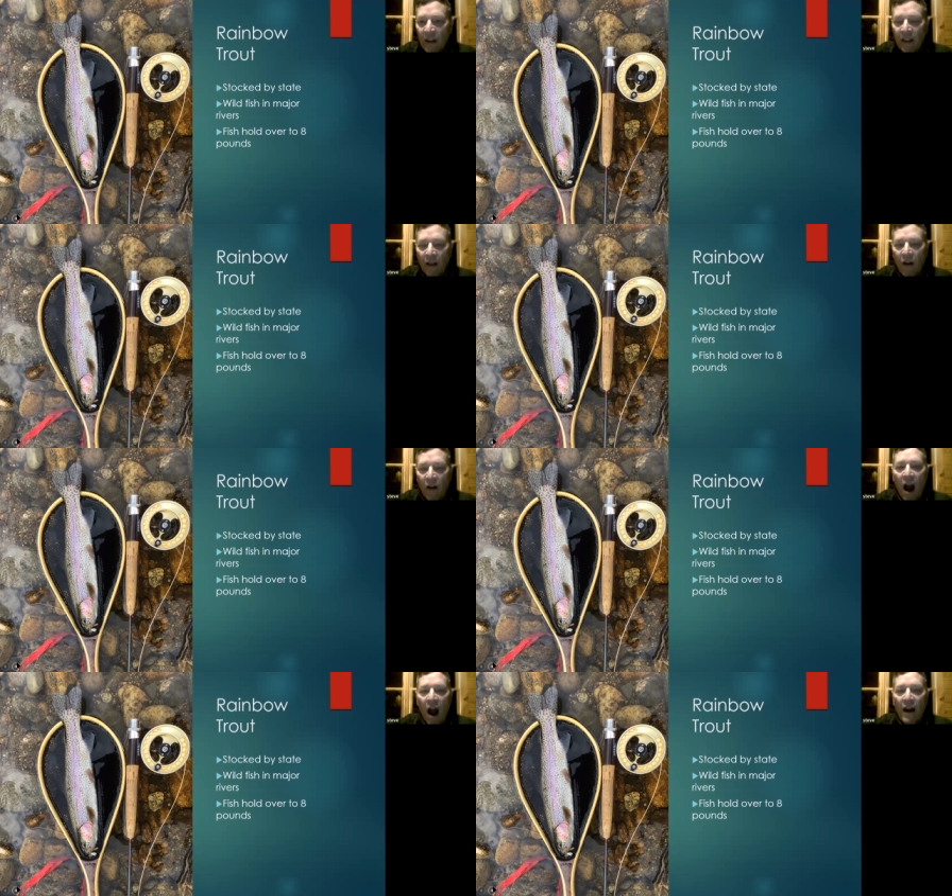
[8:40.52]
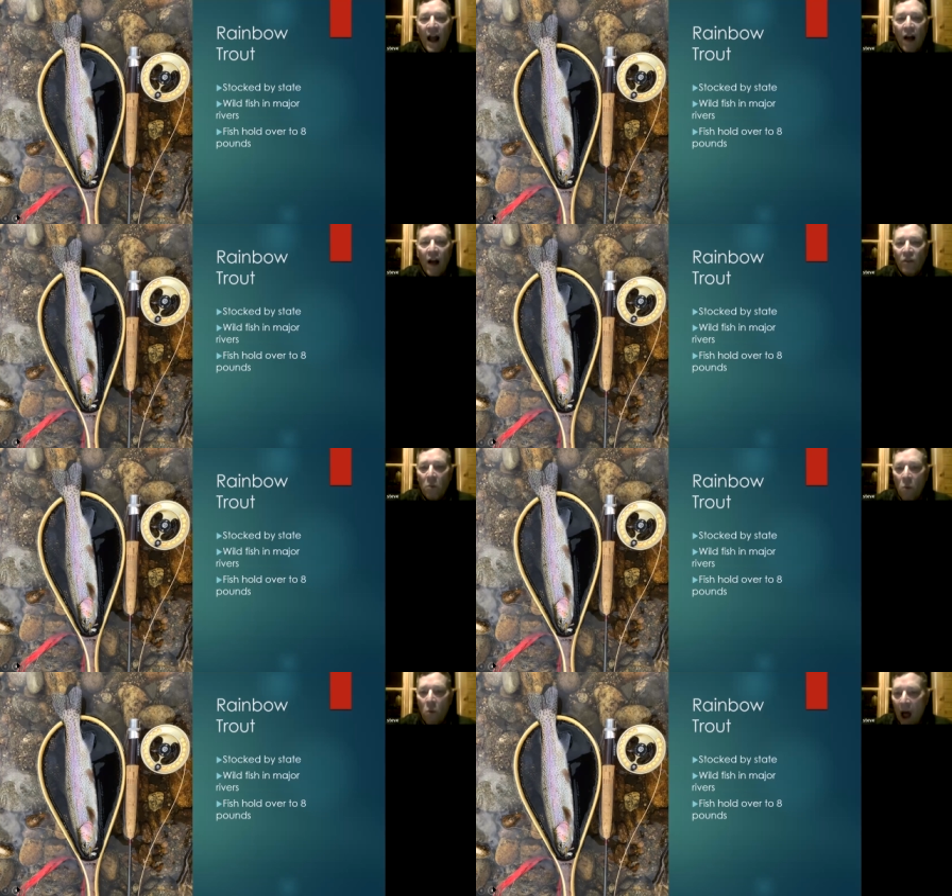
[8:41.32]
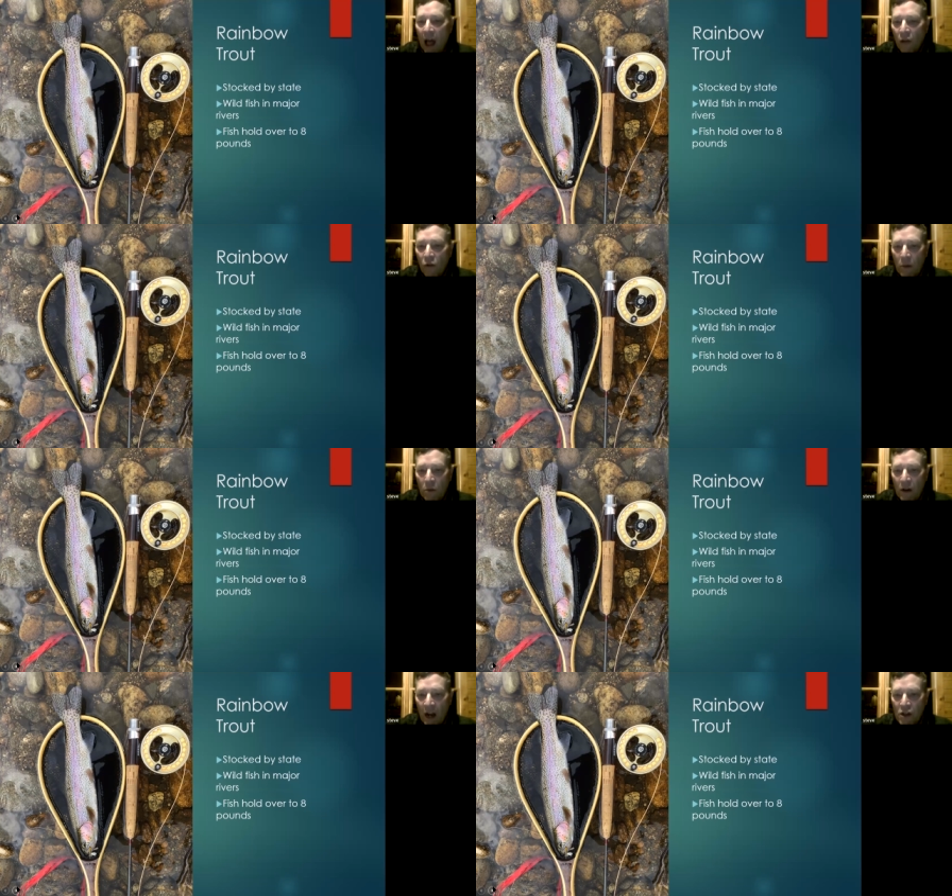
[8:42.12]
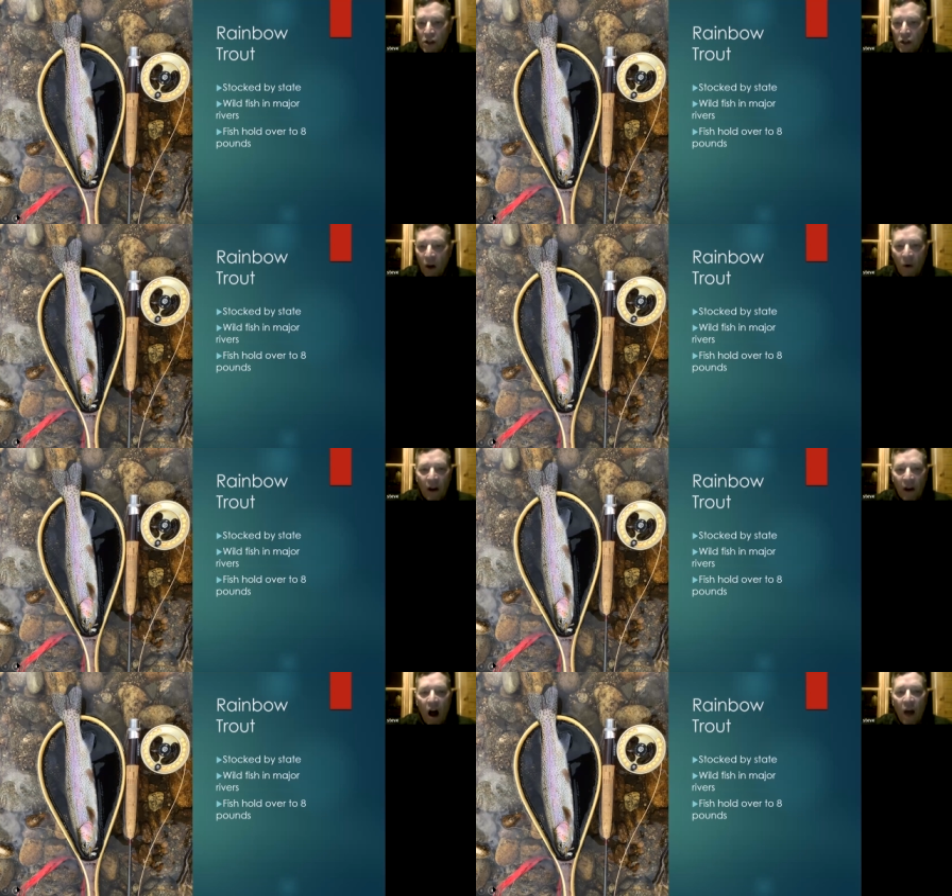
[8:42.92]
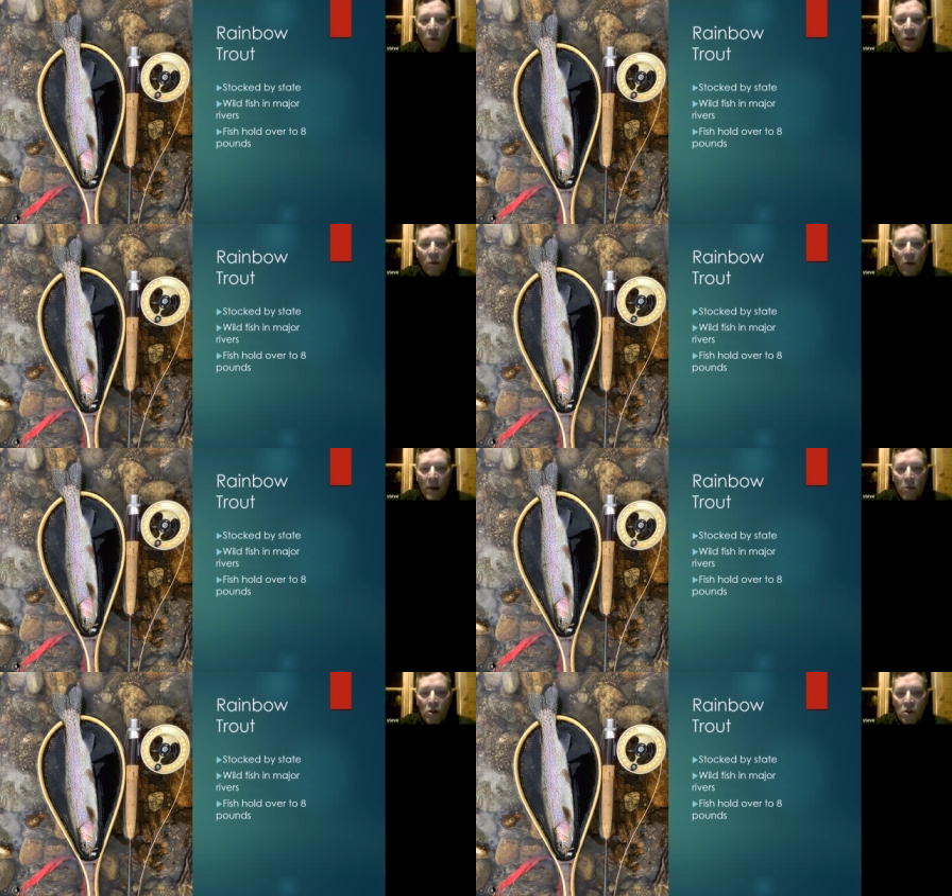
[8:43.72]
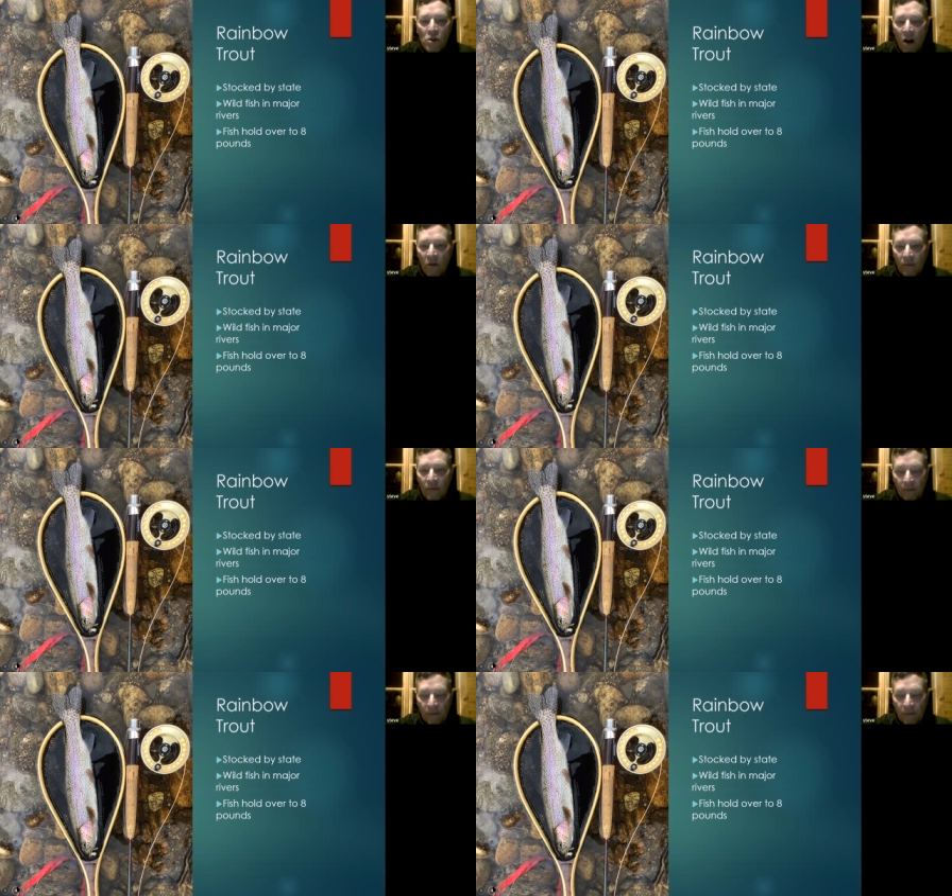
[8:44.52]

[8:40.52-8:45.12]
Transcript: there are now some wild reproduction going on with the rainbow trout.